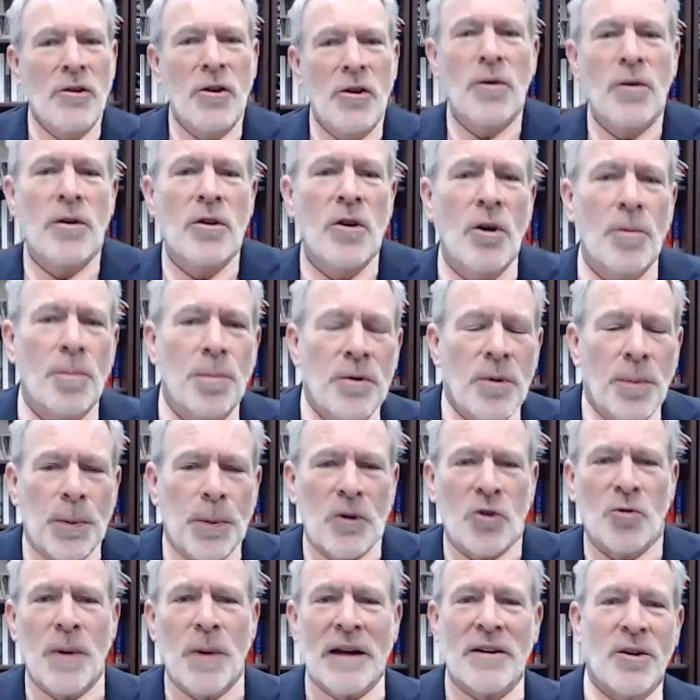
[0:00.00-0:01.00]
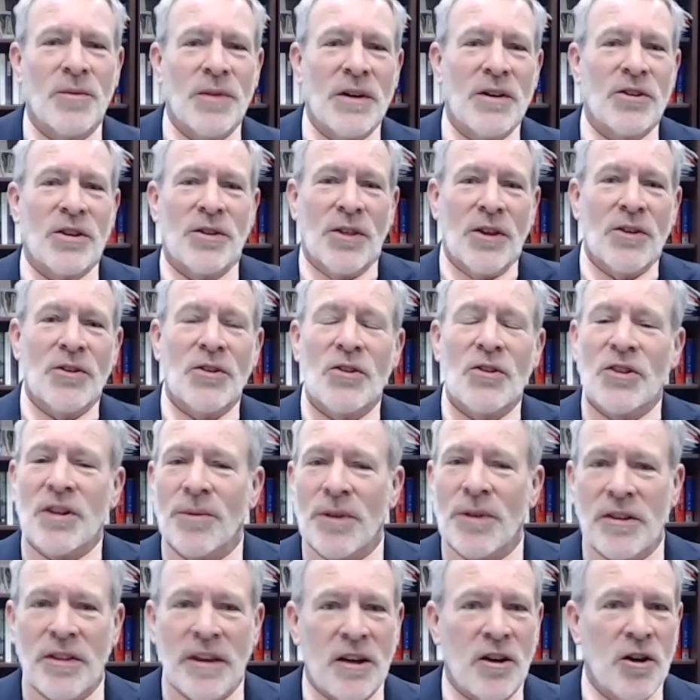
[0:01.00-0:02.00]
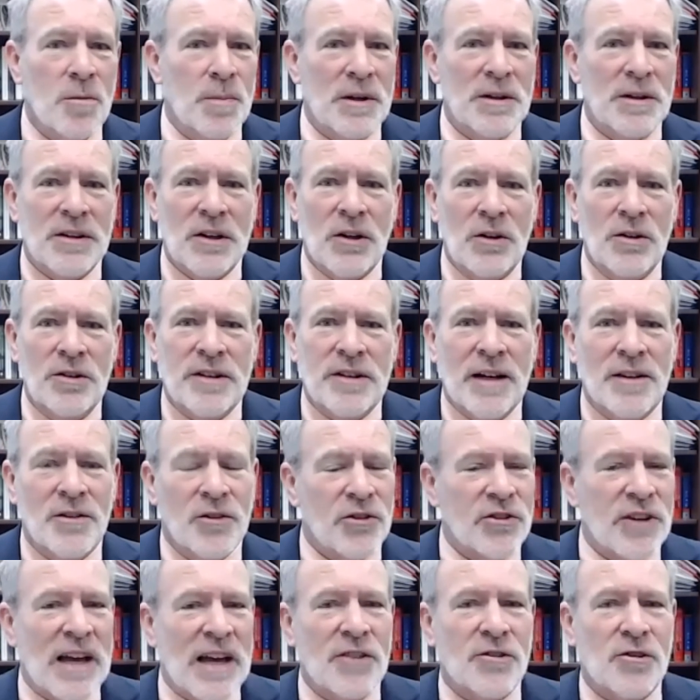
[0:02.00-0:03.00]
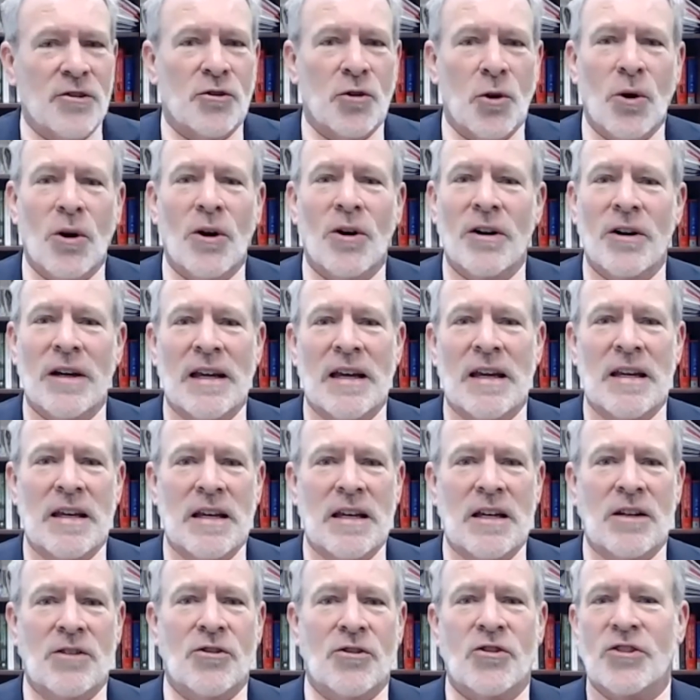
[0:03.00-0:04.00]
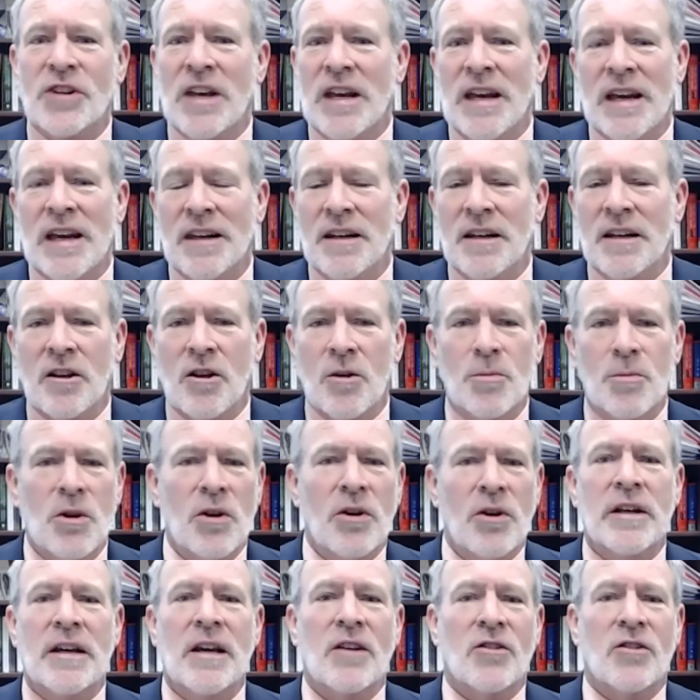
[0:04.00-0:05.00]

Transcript: your perspective is that this is something that could be done statutorily in each state and community,